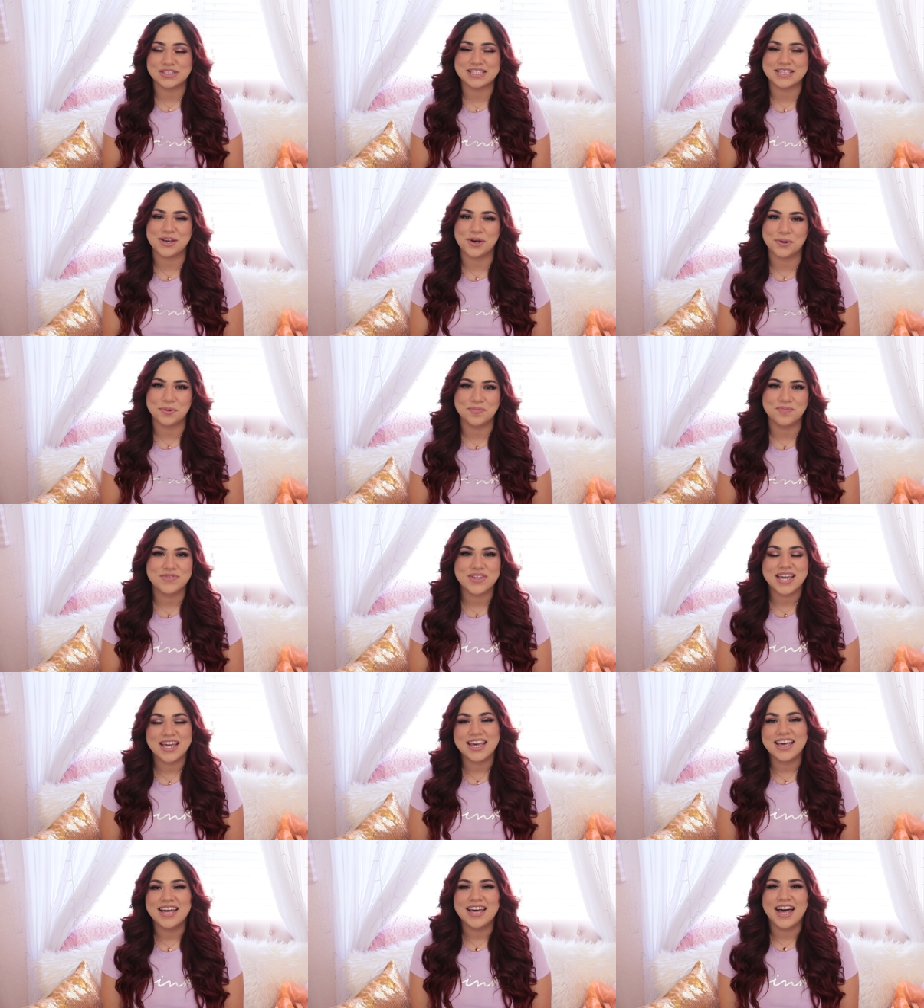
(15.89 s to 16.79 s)
So
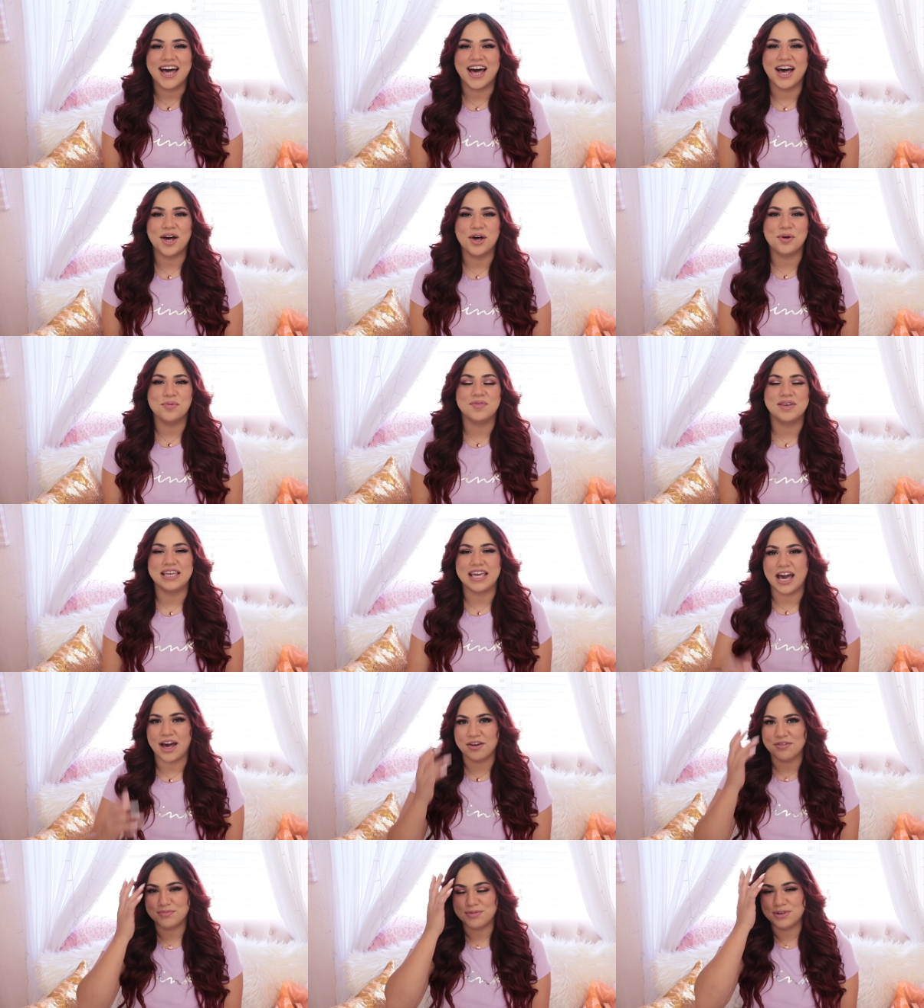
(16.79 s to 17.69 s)
um,
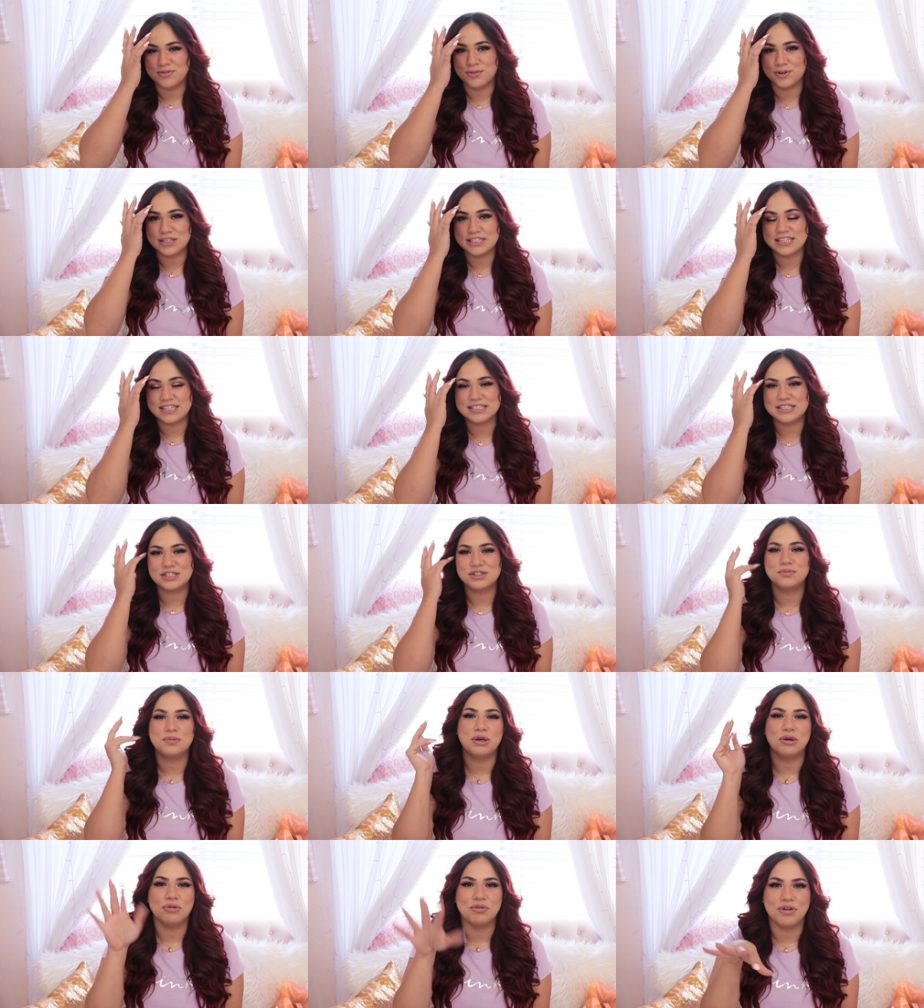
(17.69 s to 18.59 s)
yeah, my voice sounds a
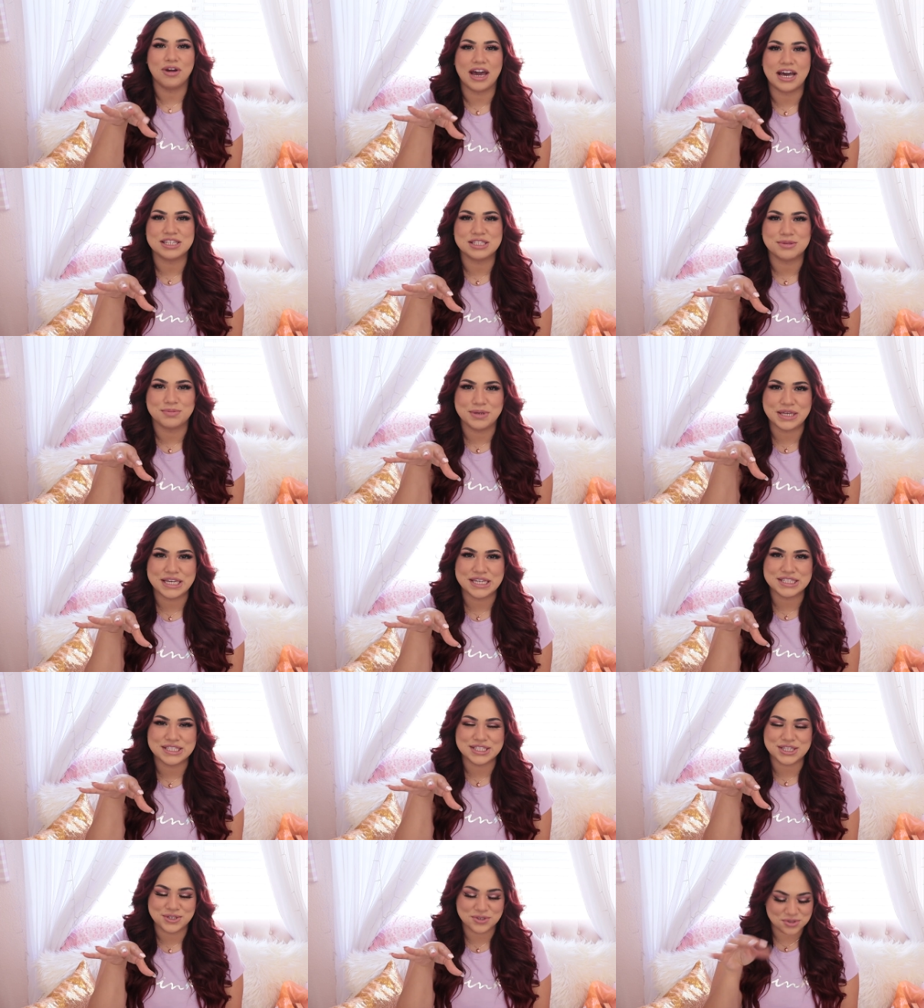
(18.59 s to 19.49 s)
little bit raspy,
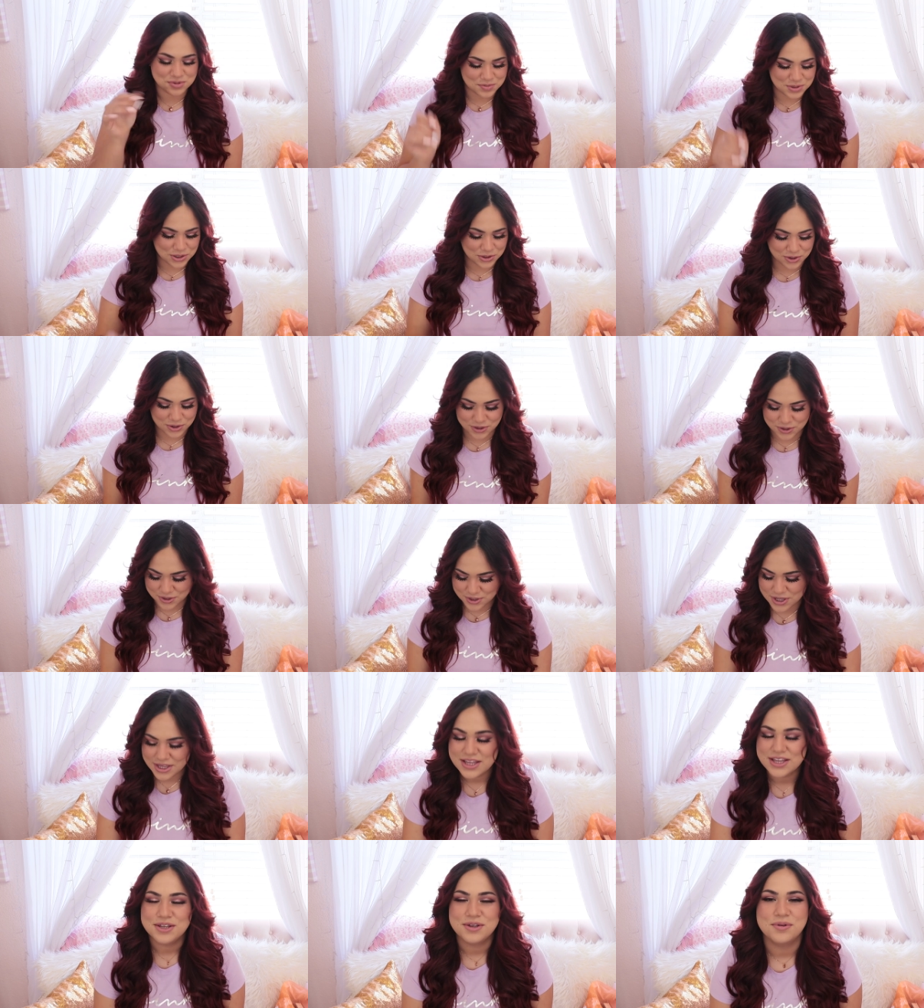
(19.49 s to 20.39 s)
excuse me
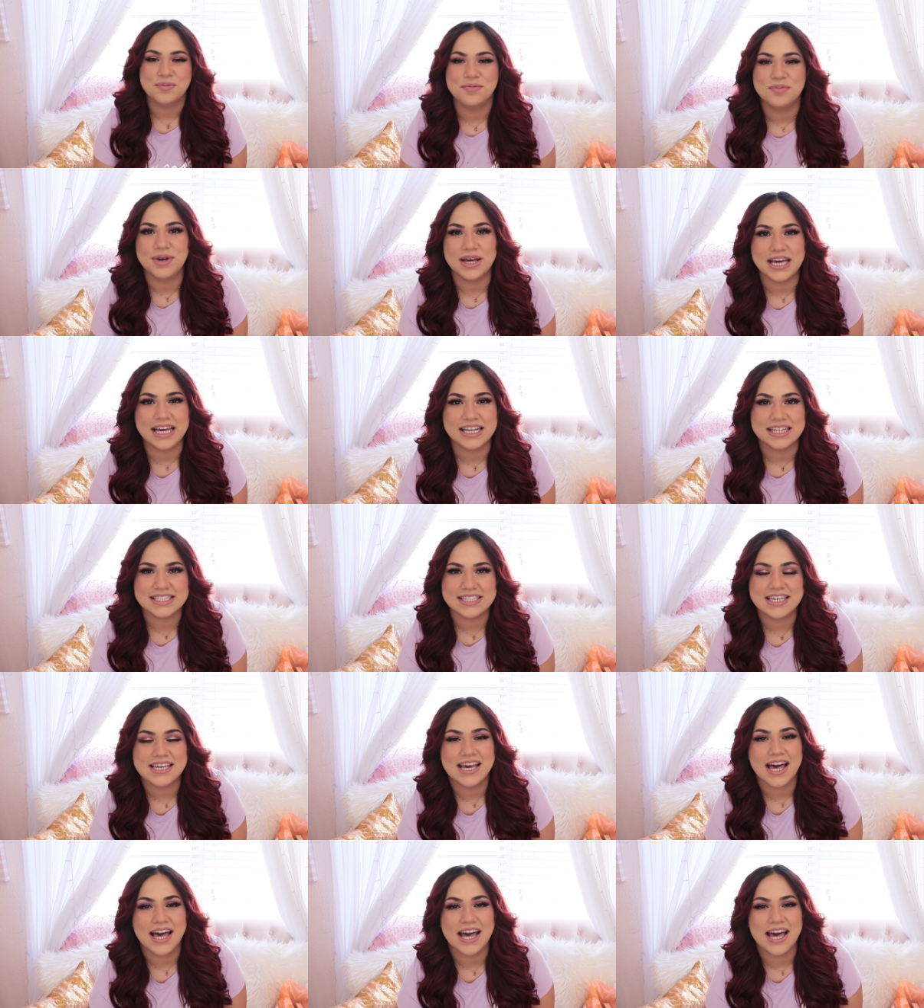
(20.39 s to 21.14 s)
girl, but